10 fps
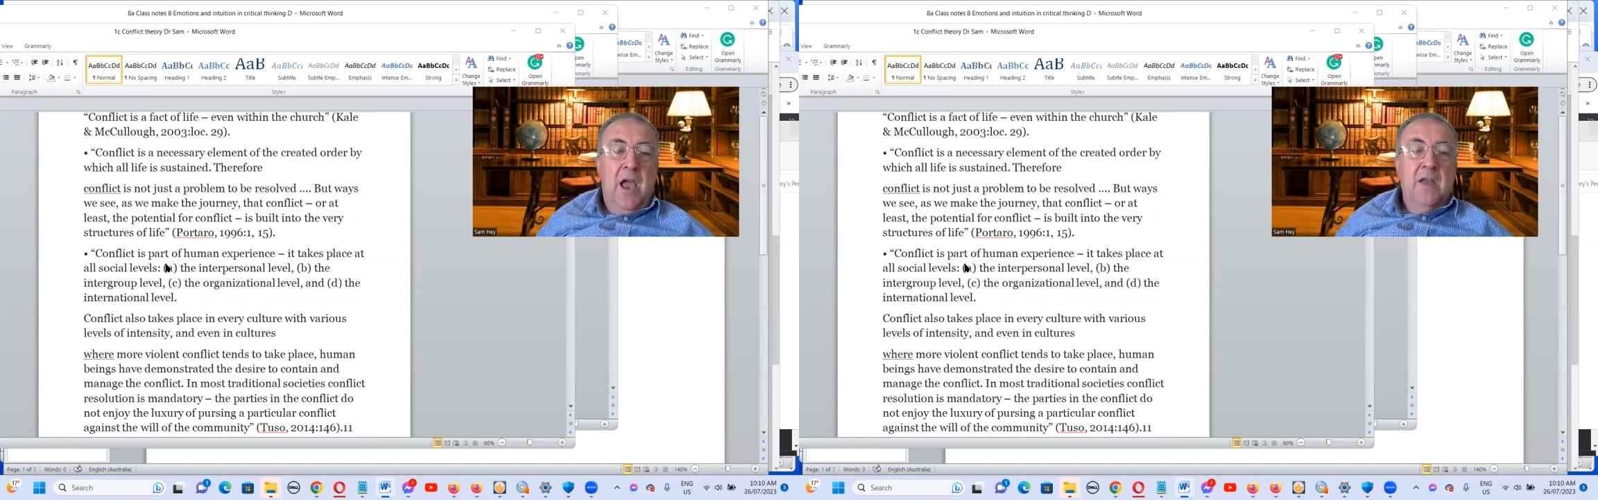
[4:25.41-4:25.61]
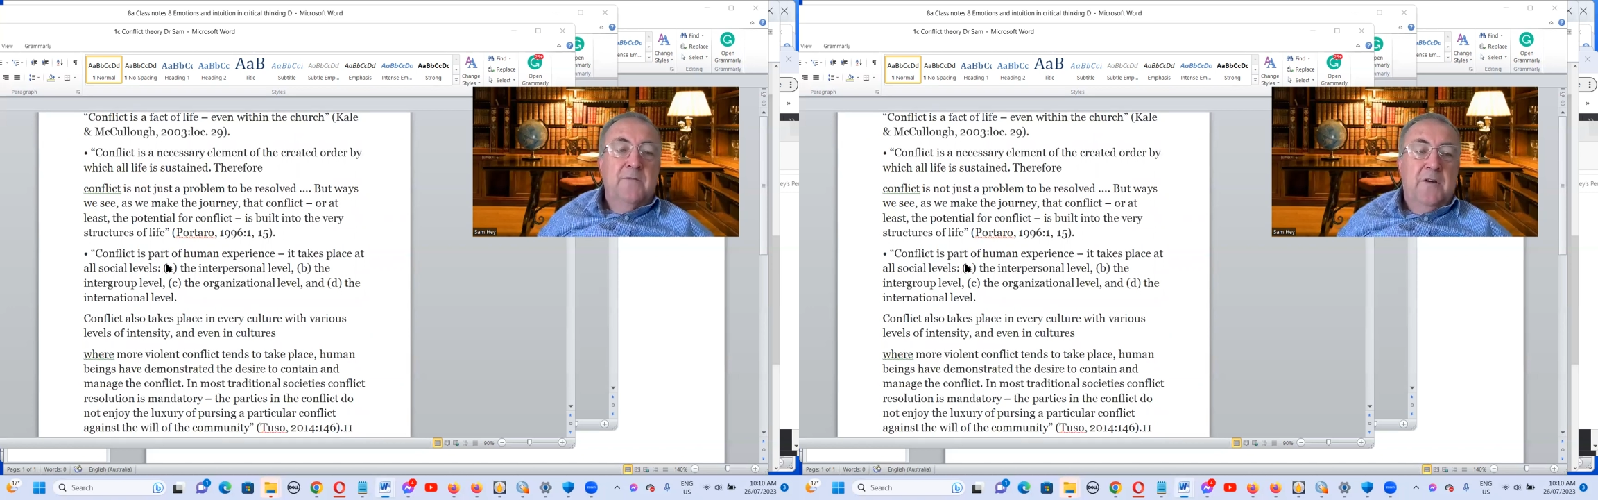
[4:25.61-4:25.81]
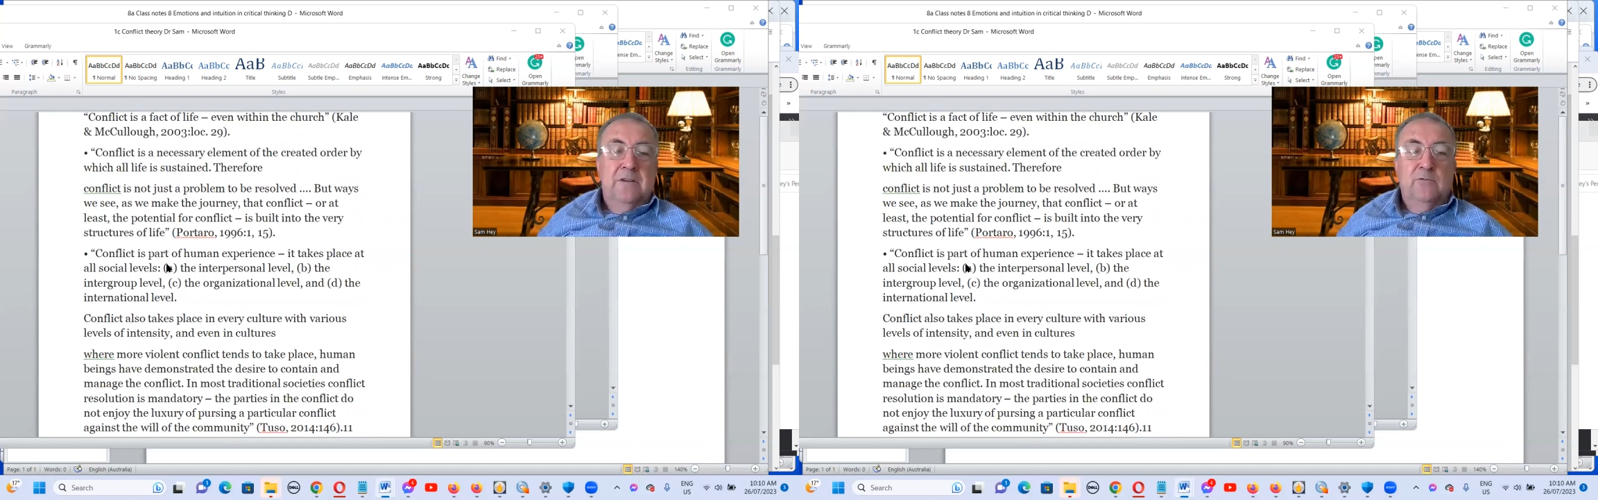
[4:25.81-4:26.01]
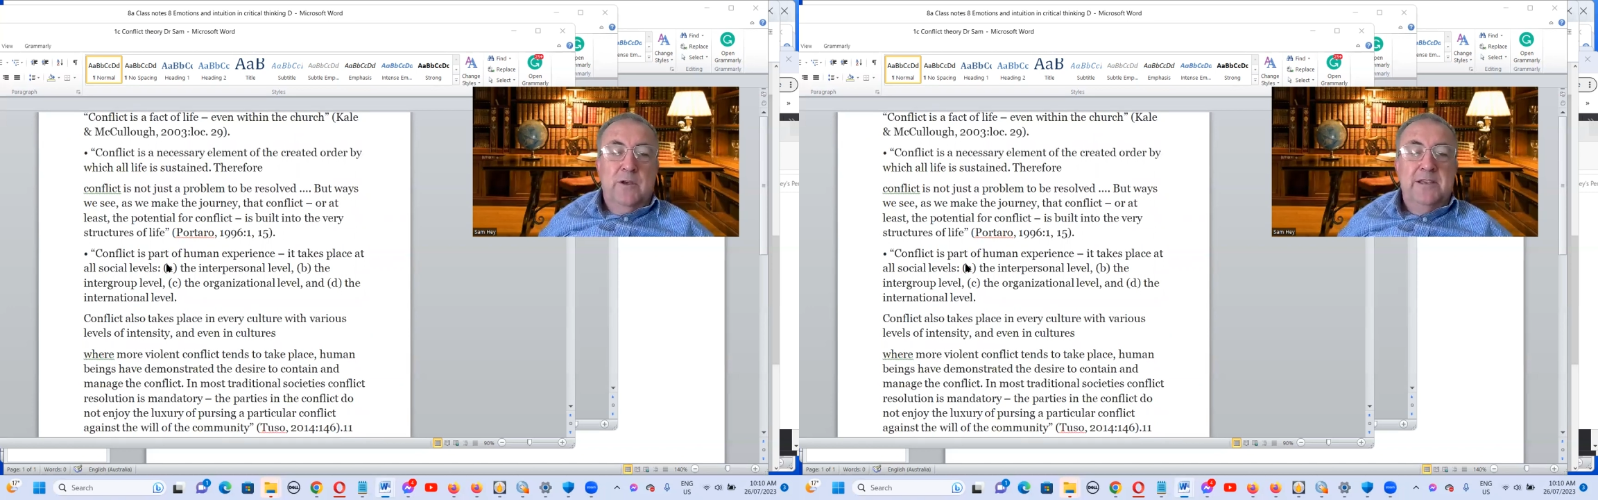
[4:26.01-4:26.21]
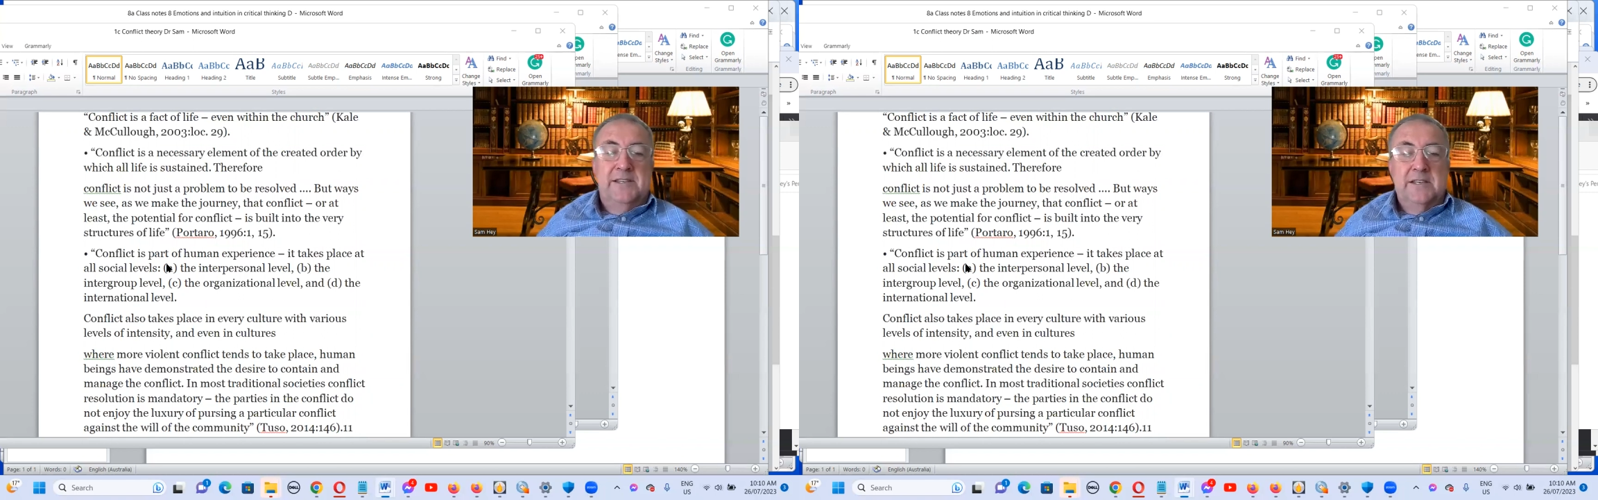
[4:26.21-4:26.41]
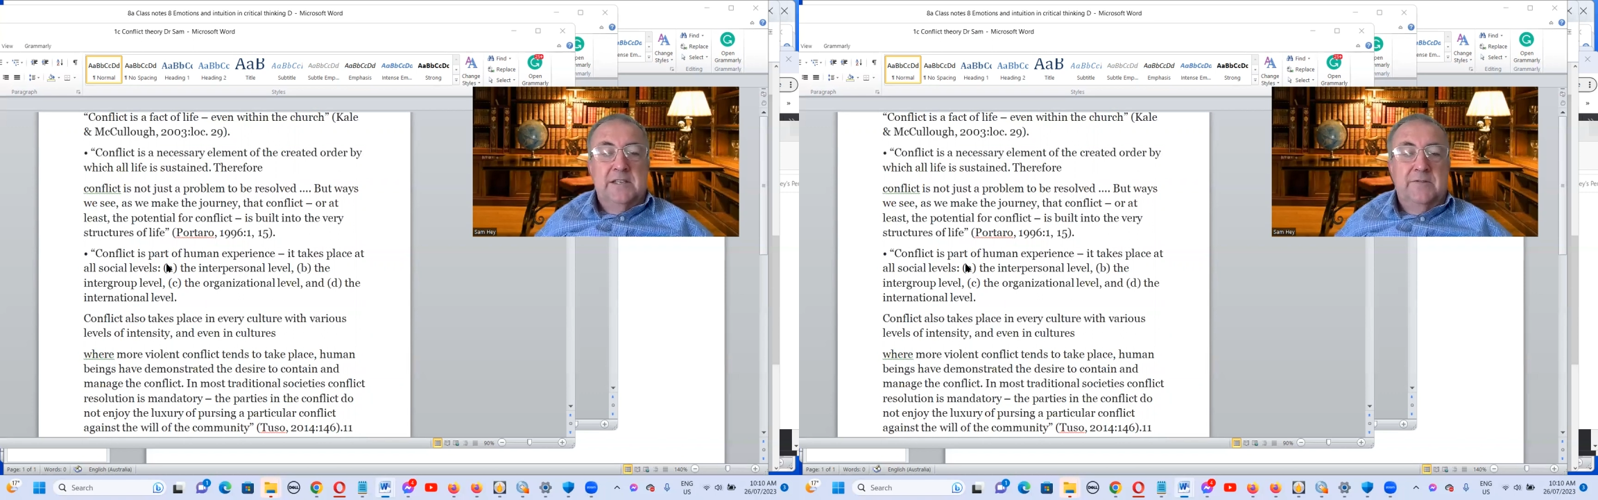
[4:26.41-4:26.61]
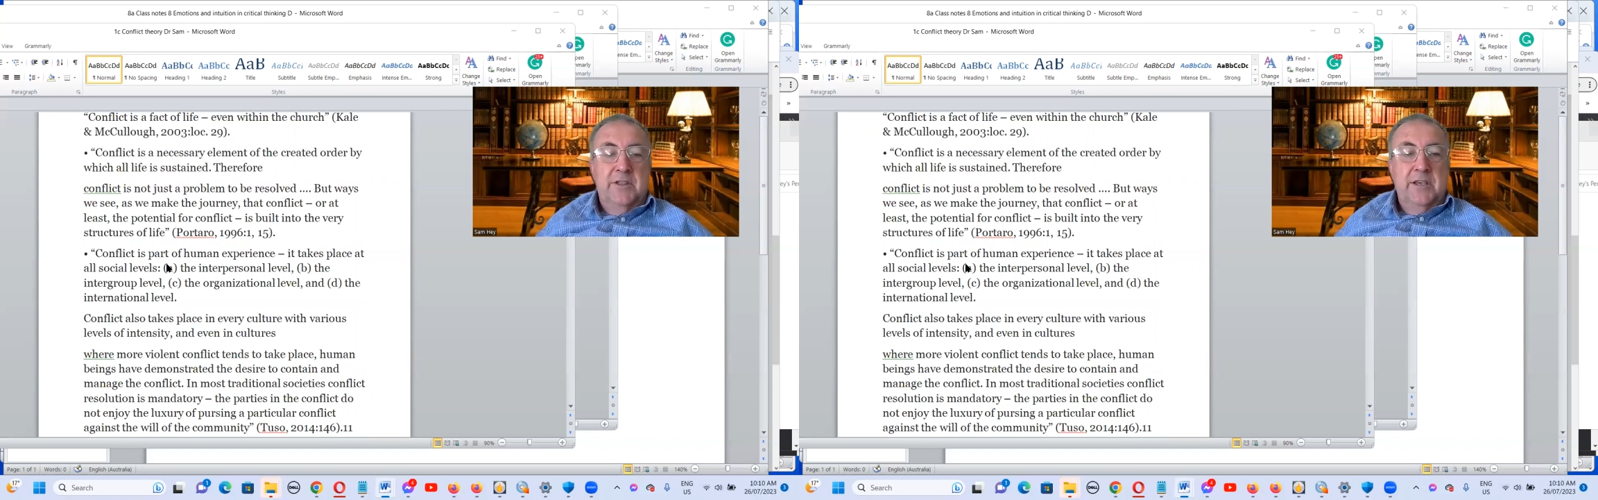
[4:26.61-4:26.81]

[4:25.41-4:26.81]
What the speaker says: and find reasons for